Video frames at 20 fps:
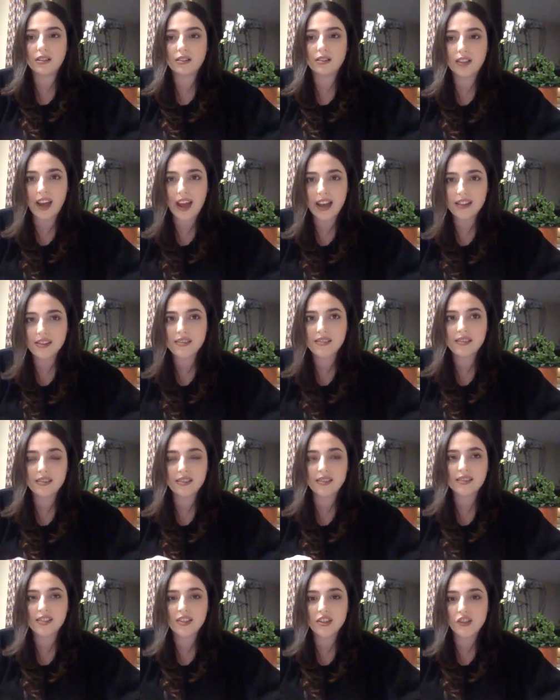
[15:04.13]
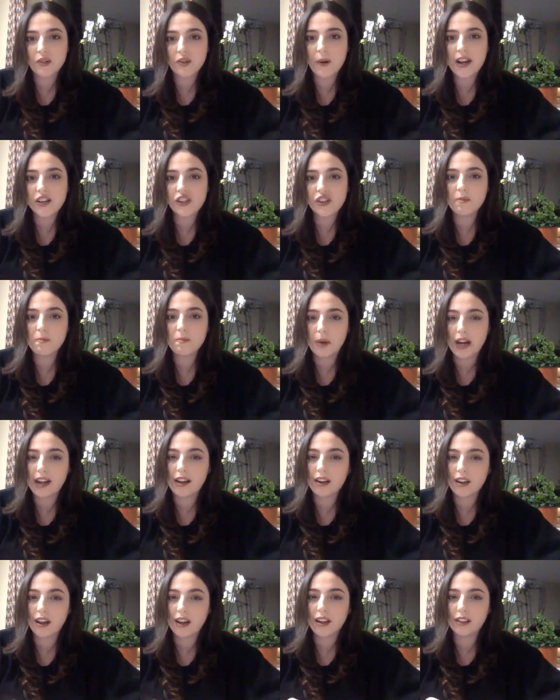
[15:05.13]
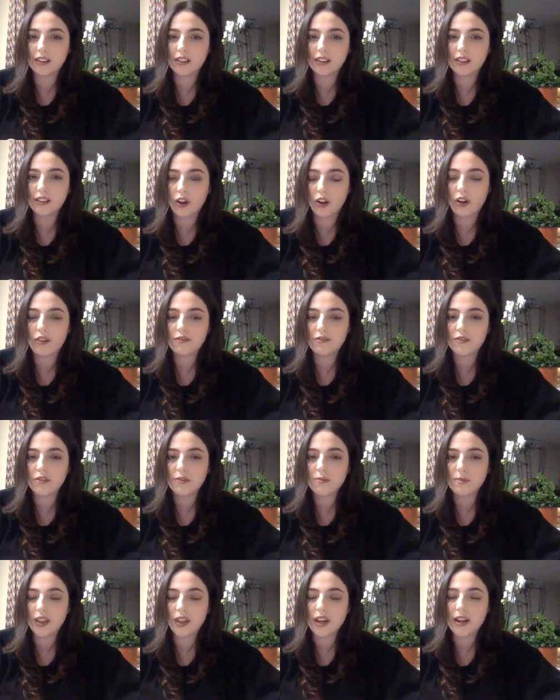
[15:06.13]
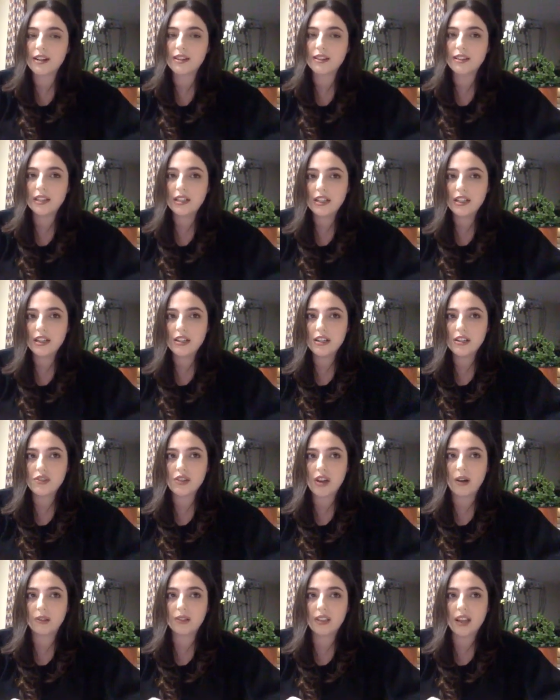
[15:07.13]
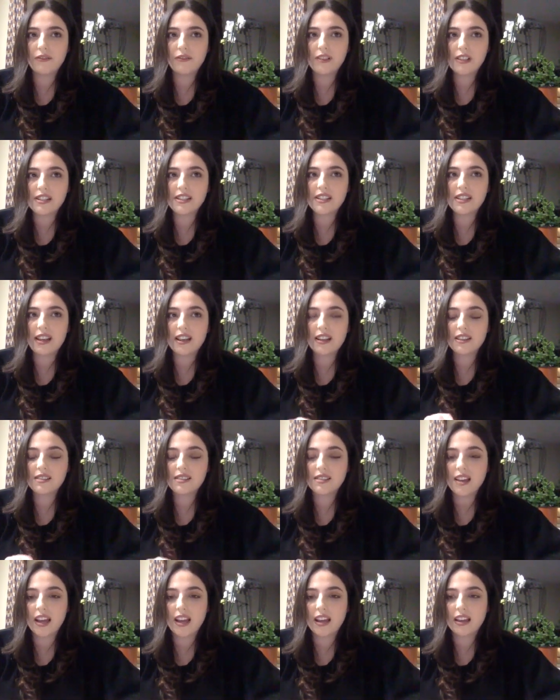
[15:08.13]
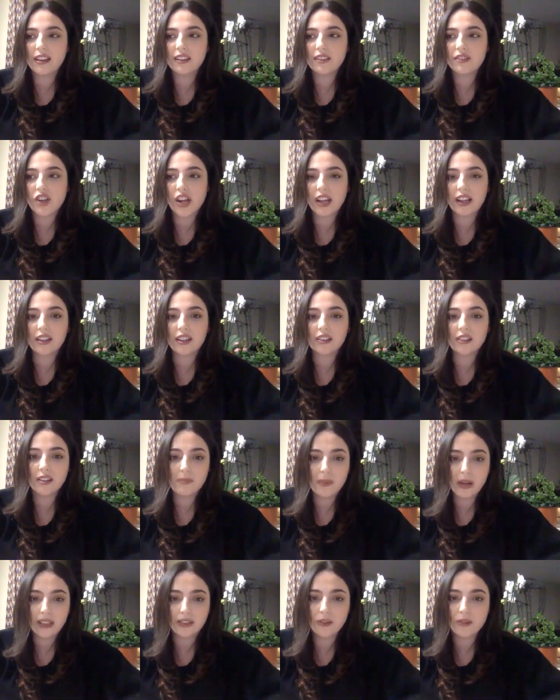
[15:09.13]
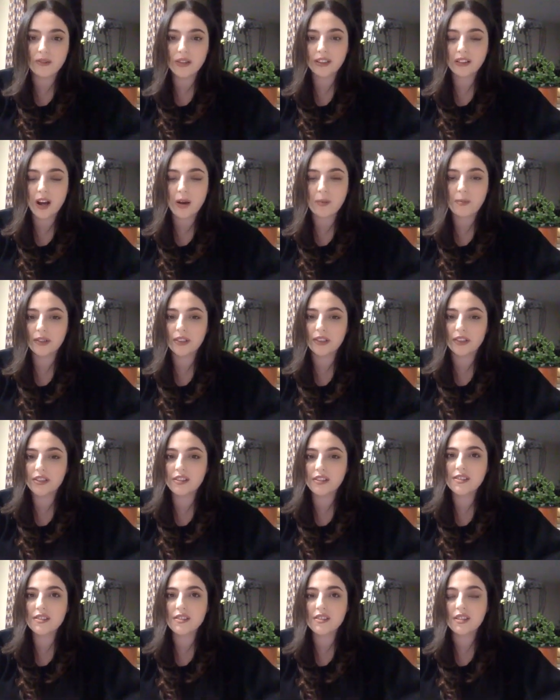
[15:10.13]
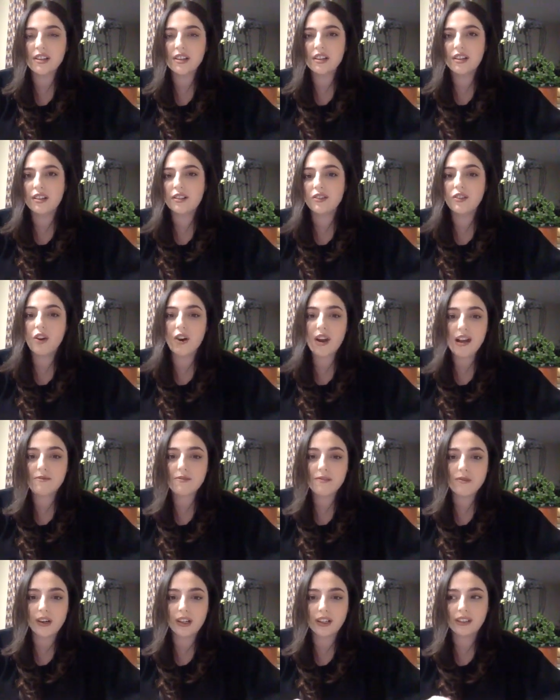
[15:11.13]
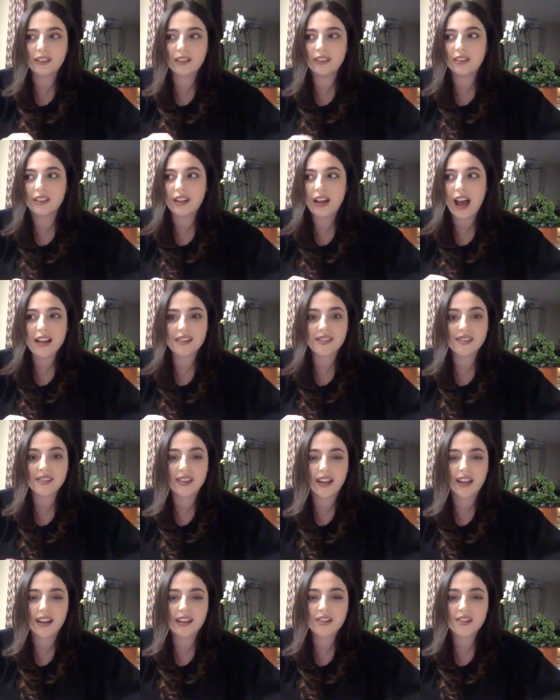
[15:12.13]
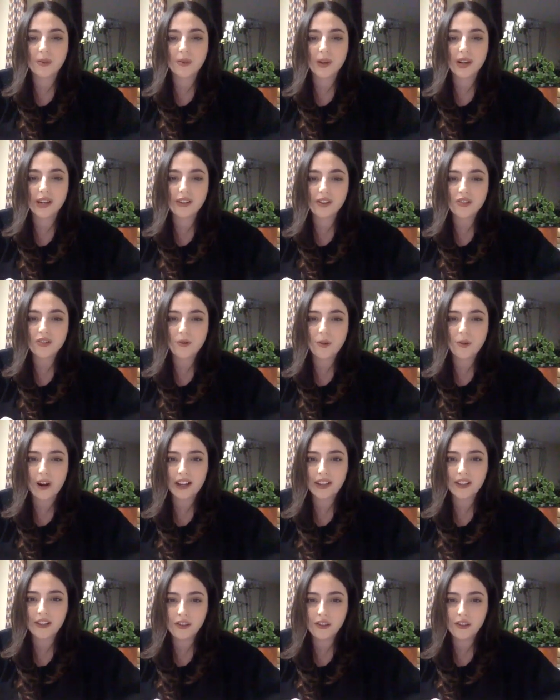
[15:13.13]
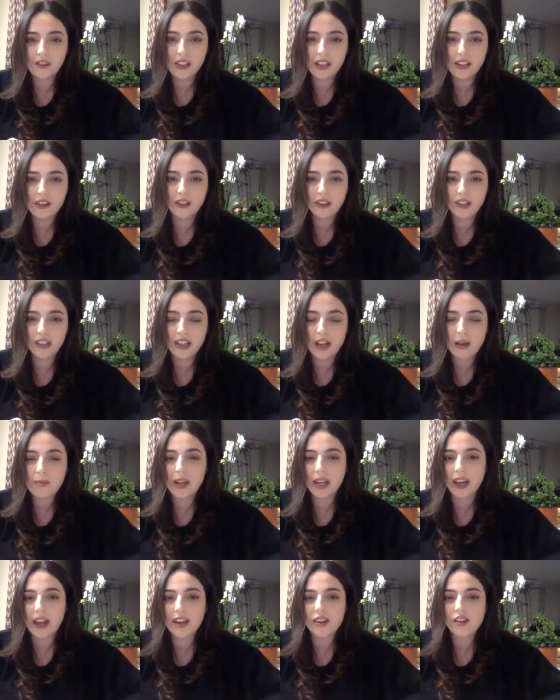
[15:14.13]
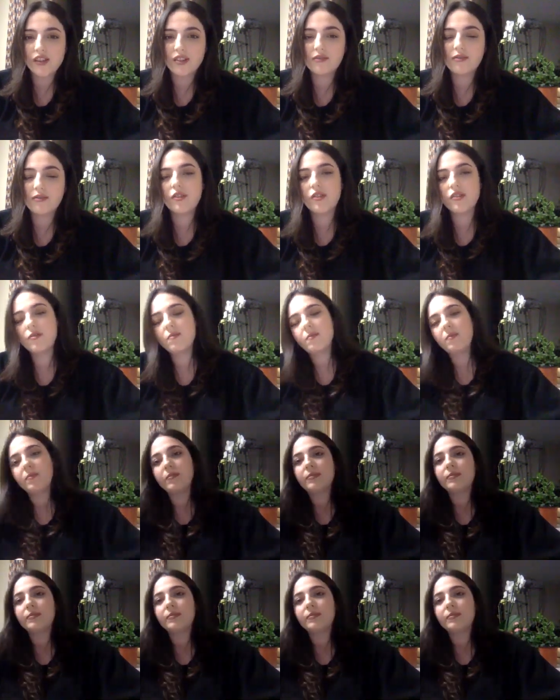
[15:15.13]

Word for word: tense situation, but I learned a lot from that. So I would definitely see it, say check into medical interpreters. Not everyone has that, so it looks quite unique on an application form.